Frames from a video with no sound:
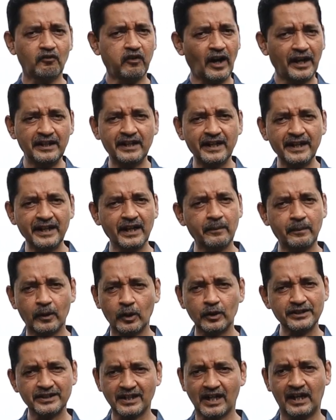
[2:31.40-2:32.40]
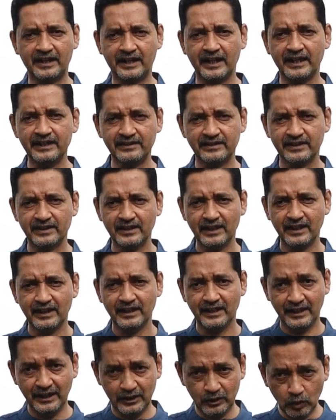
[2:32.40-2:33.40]
Wondering about its contents,
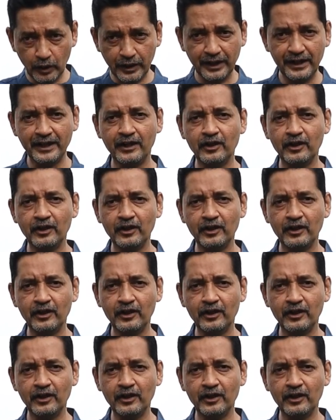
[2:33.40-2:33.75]
he took it